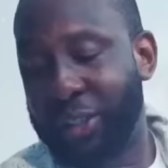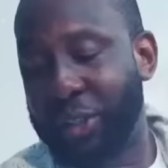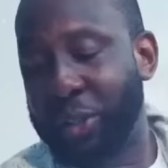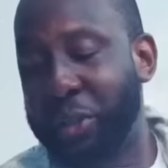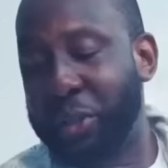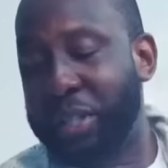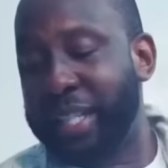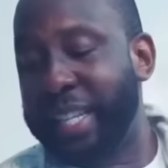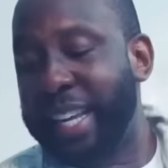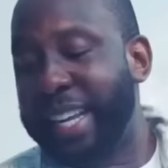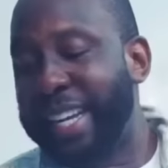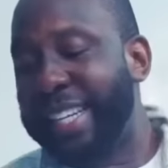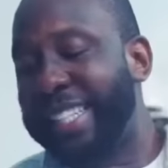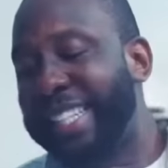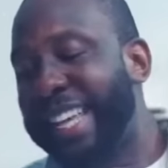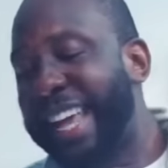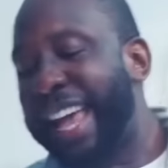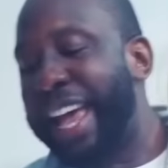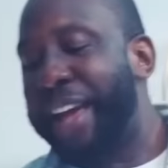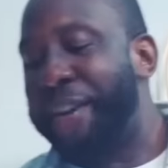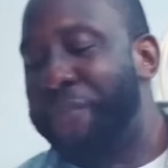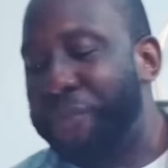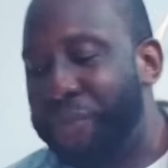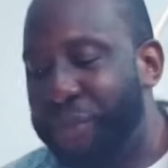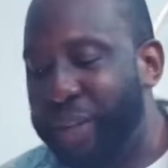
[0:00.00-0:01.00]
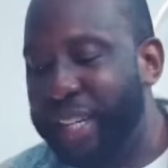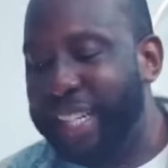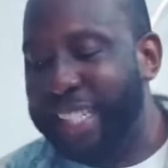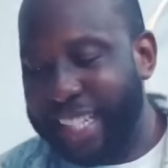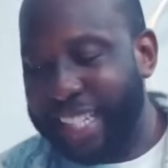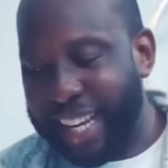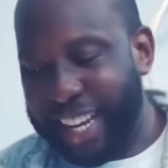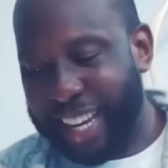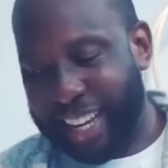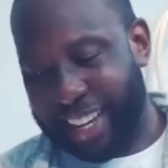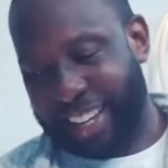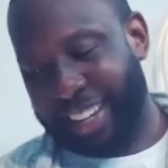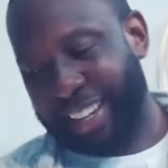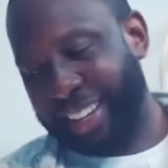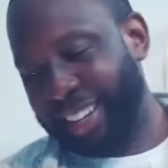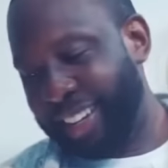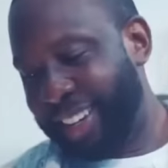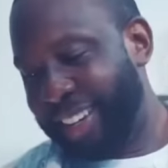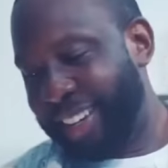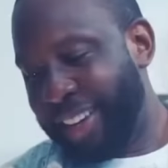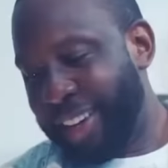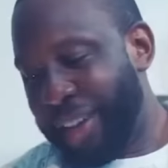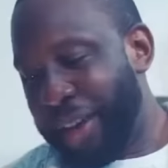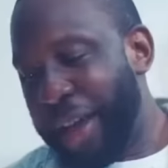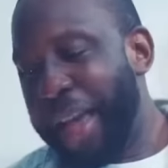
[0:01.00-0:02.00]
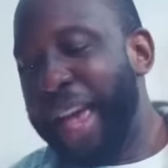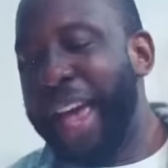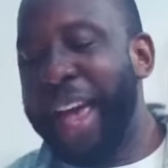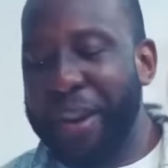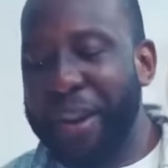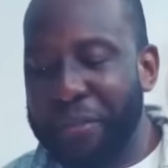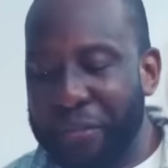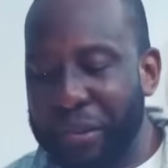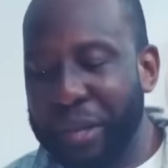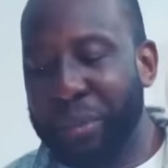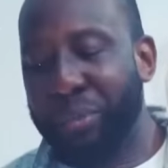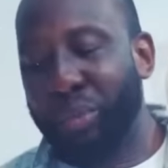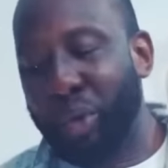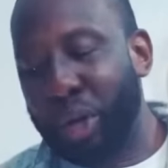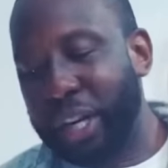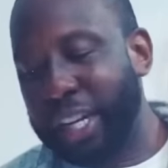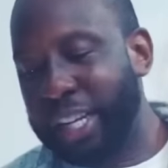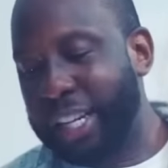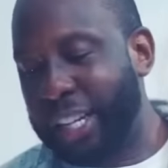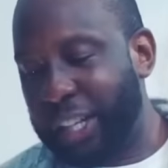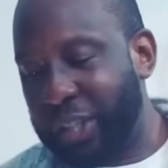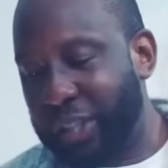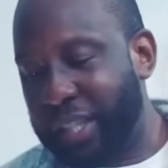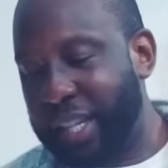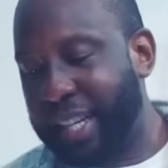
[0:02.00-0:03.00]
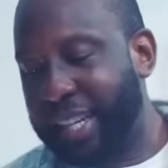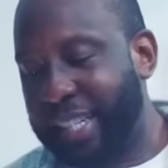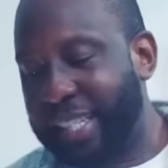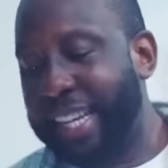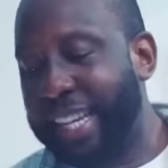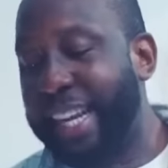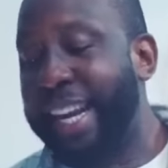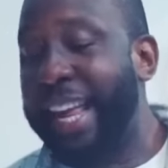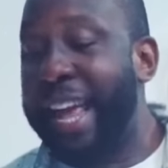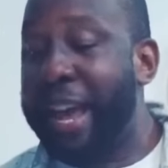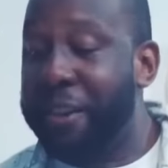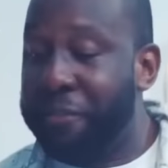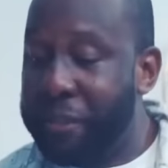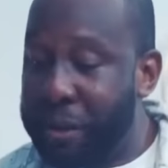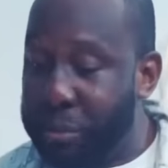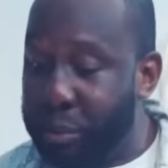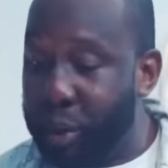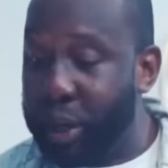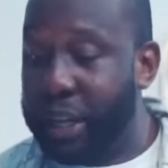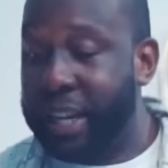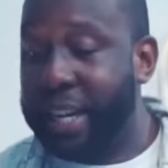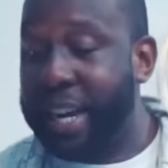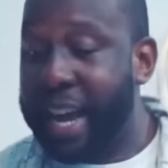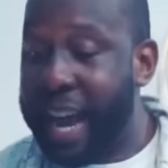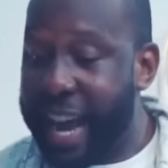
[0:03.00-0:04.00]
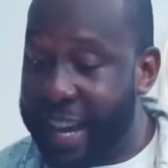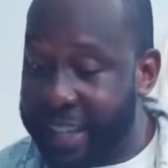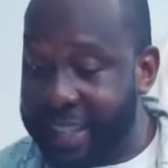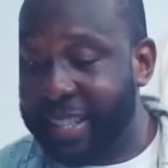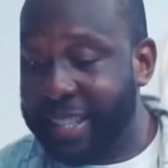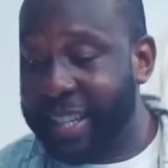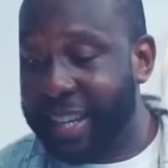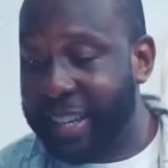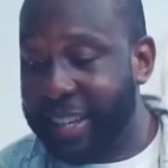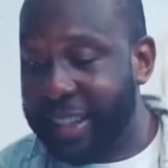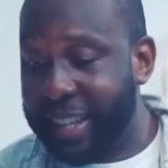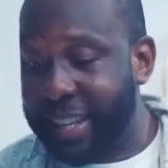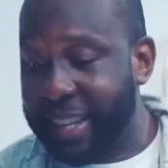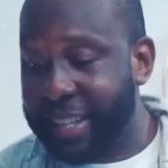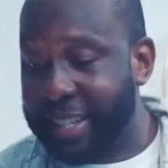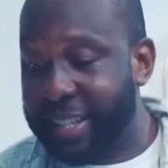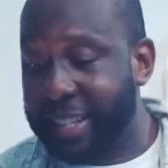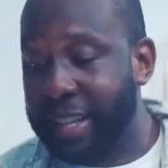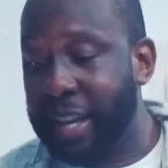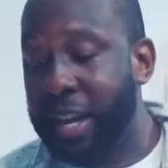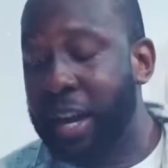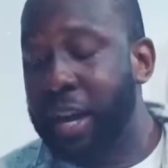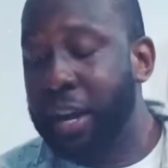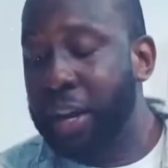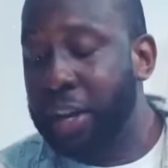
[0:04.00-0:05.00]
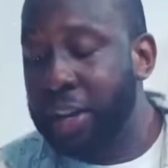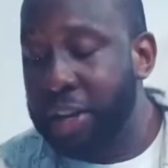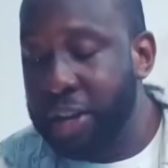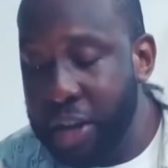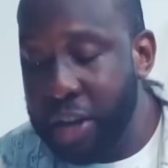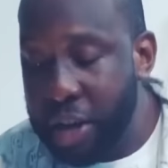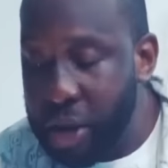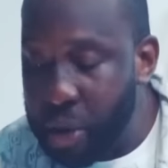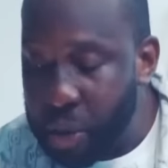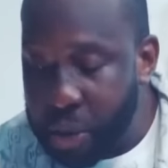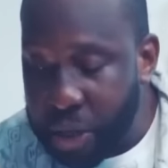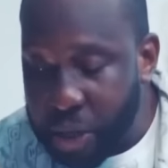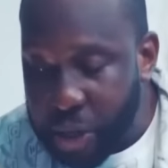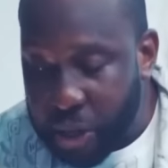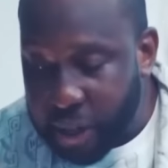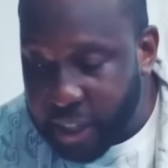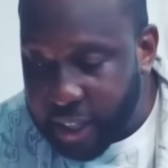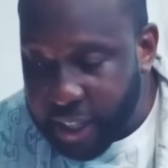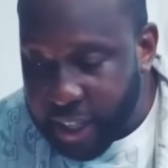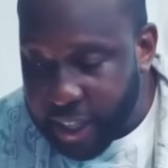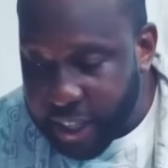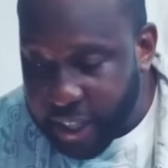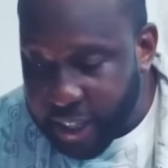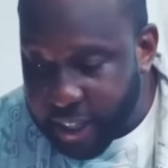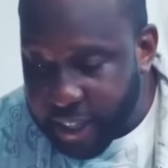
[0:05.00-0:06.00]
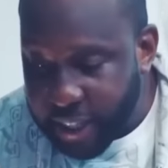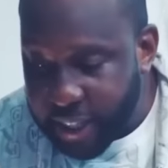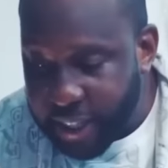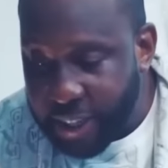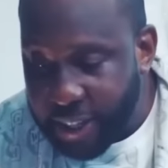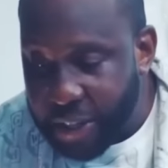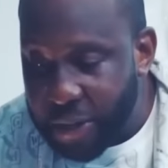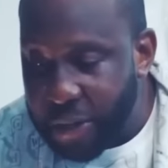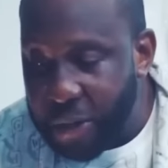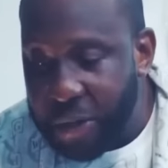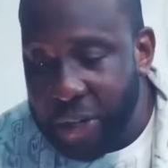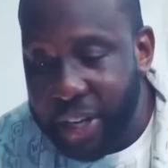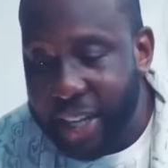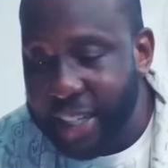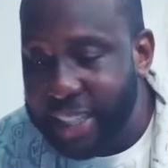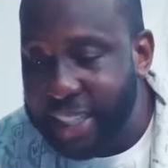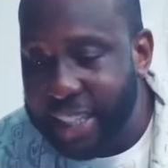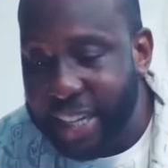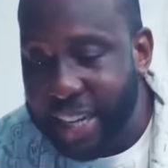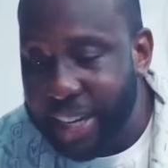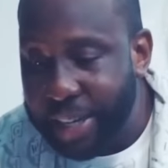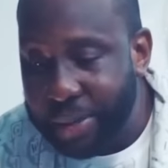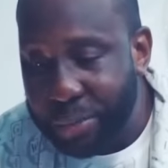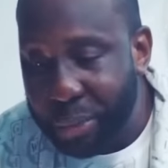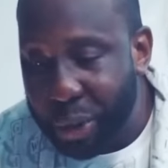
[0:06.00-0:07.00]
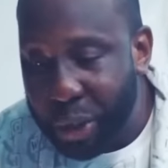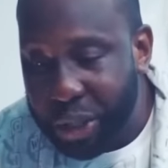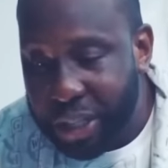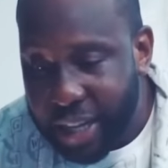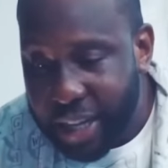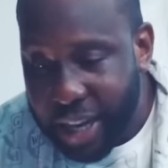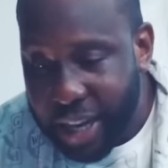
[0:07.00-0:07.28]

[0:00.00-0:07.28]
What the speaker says: You say this every day. Every morning you say this, and every morning I say this. No, young lady, you're not getting any more